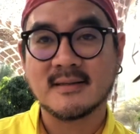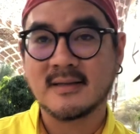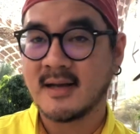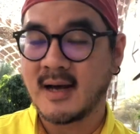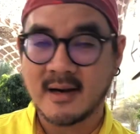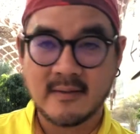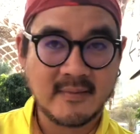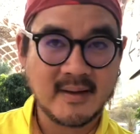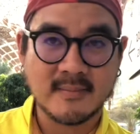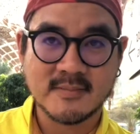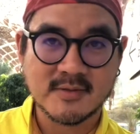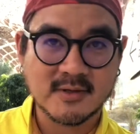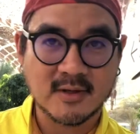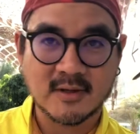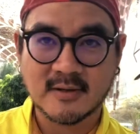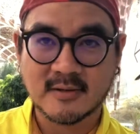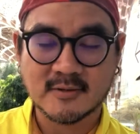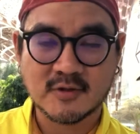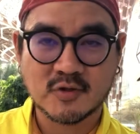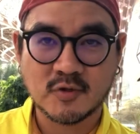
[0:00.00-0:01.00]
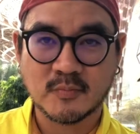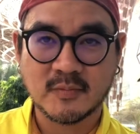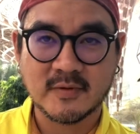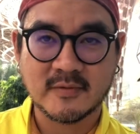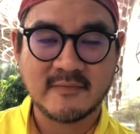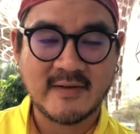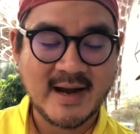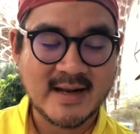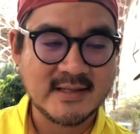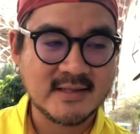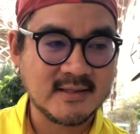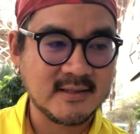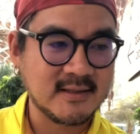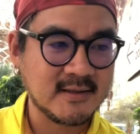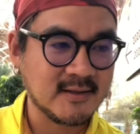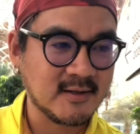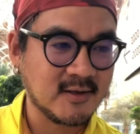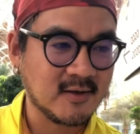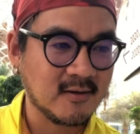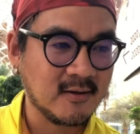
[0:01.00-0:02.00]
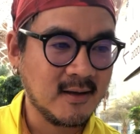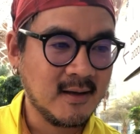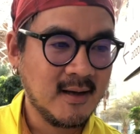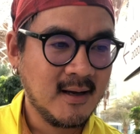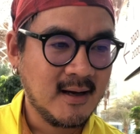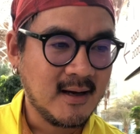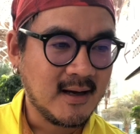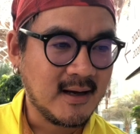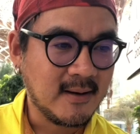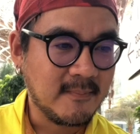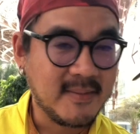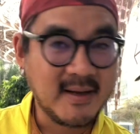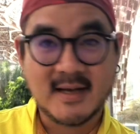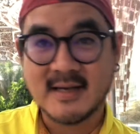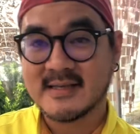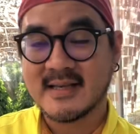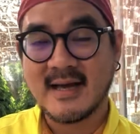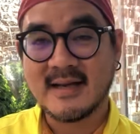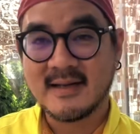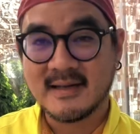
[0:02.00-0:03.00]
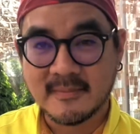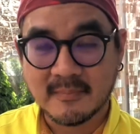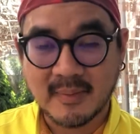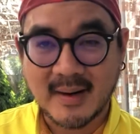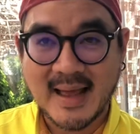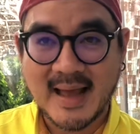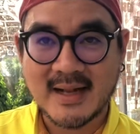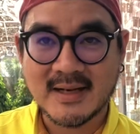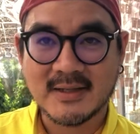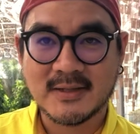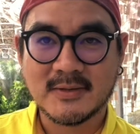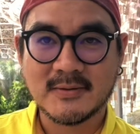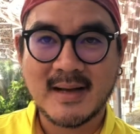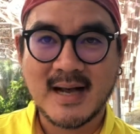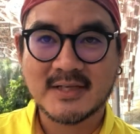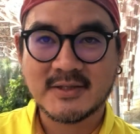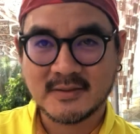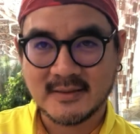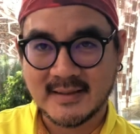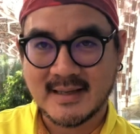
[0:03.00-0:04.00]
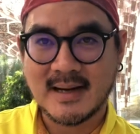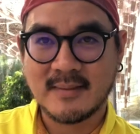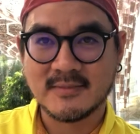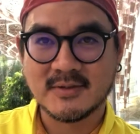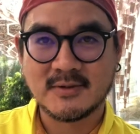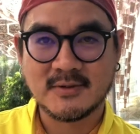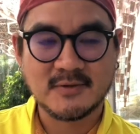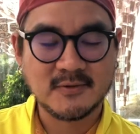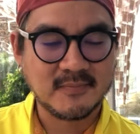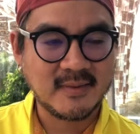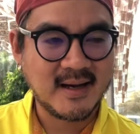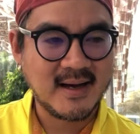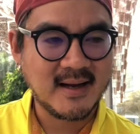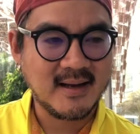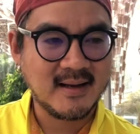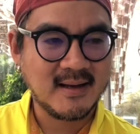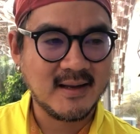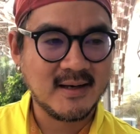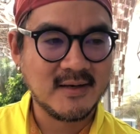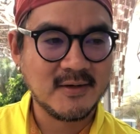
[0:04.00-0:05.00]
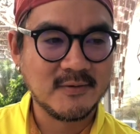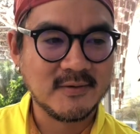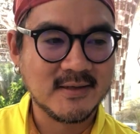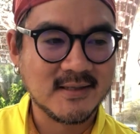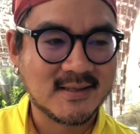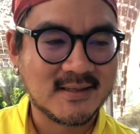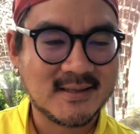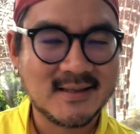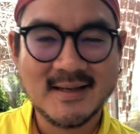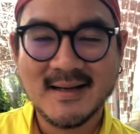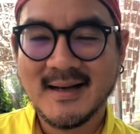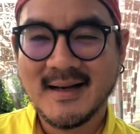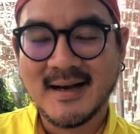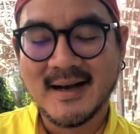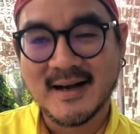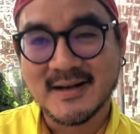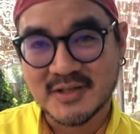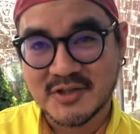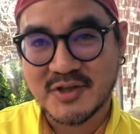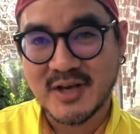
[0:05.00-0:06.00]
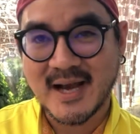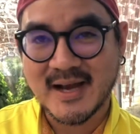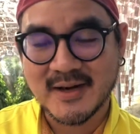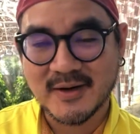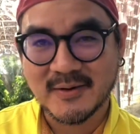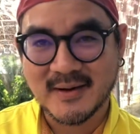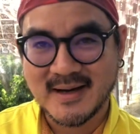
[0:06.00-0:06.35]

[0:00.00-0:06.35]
None of them are super fancy at all because I didn't plan to actually come to Dubai and do this channel.